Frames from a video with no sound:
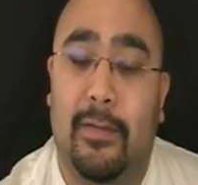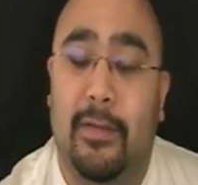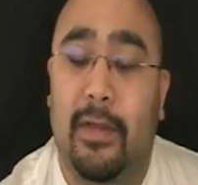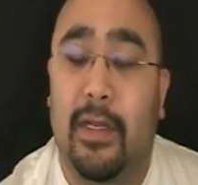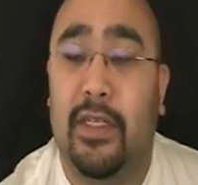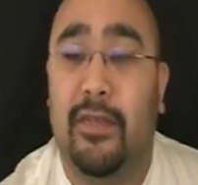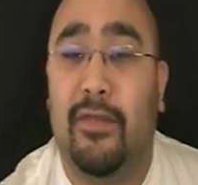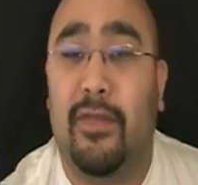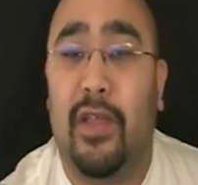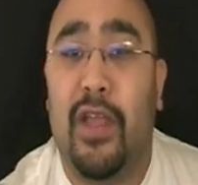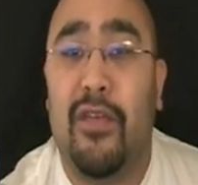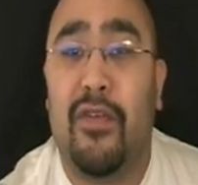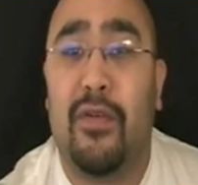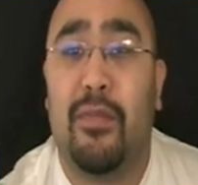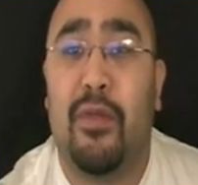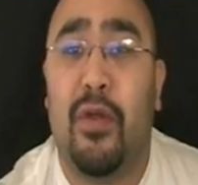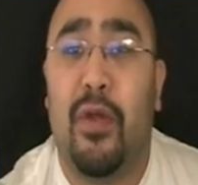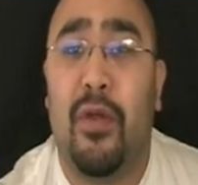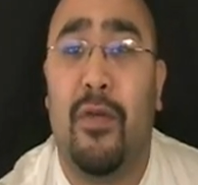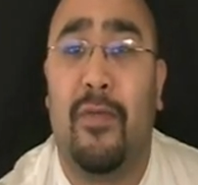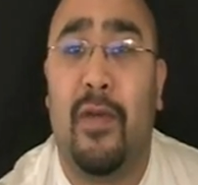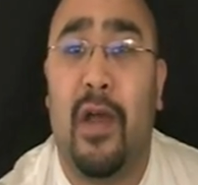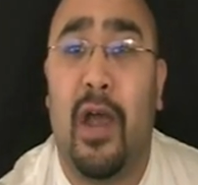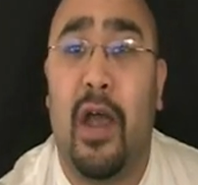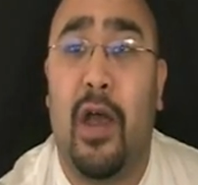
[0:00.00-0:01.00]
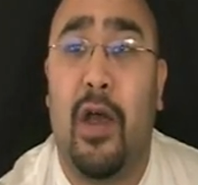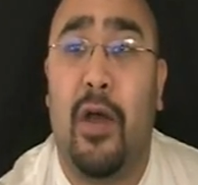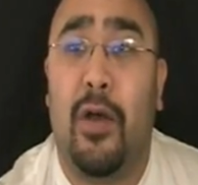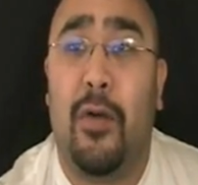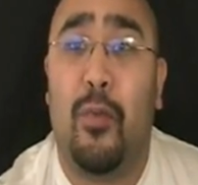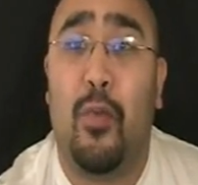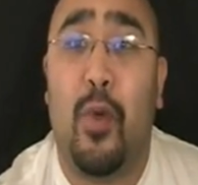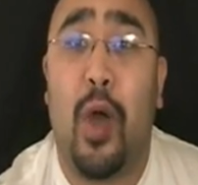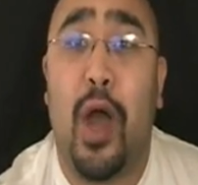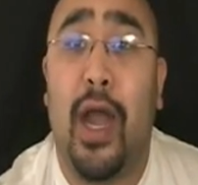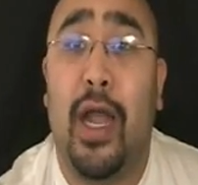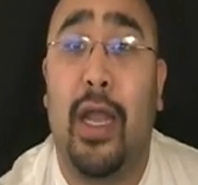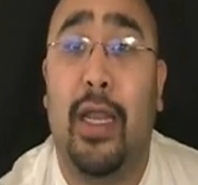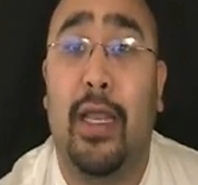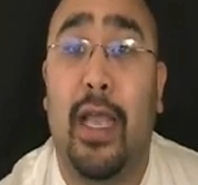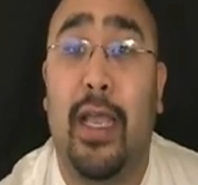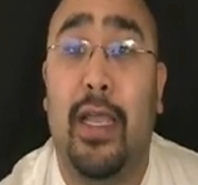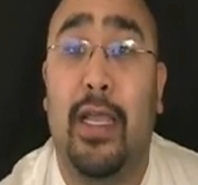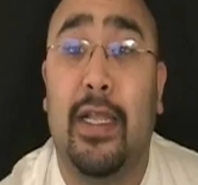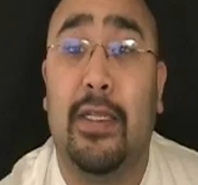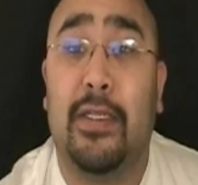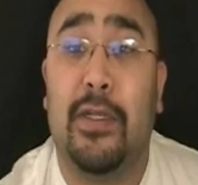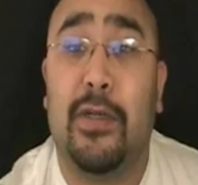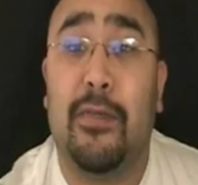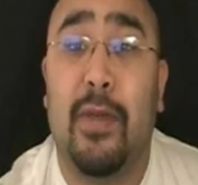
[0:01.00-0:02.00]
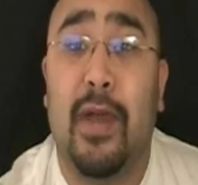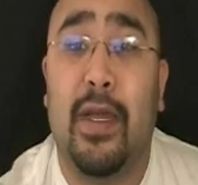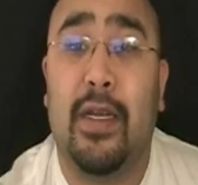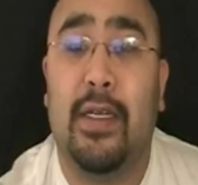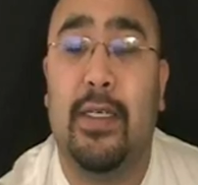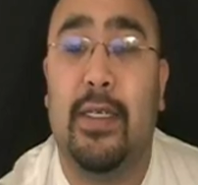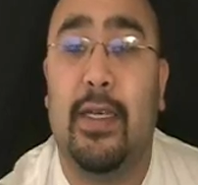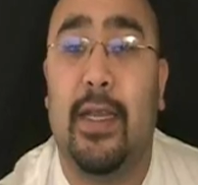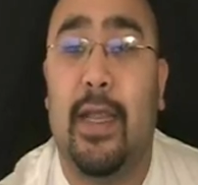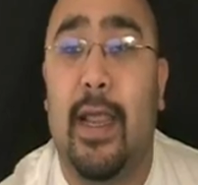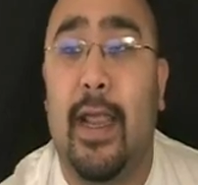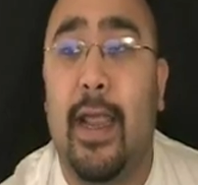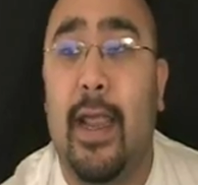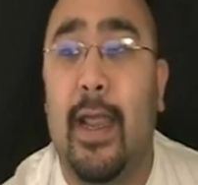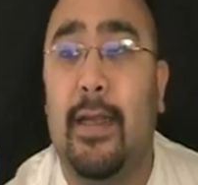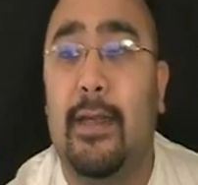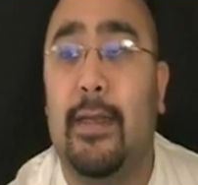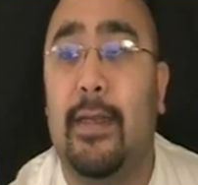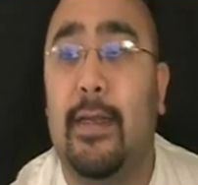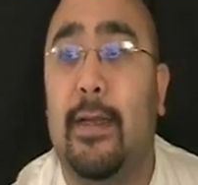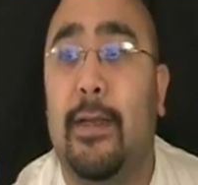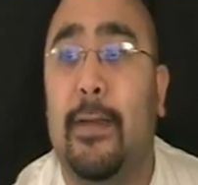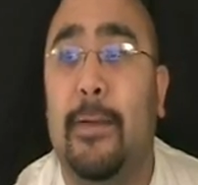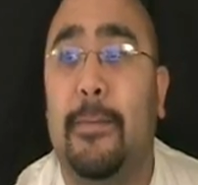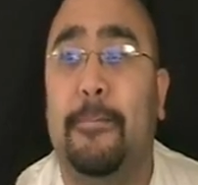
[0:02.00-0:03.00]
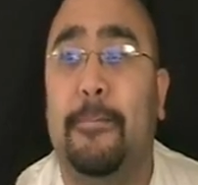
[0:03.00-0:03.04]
its flavor profile, why I like it so much, and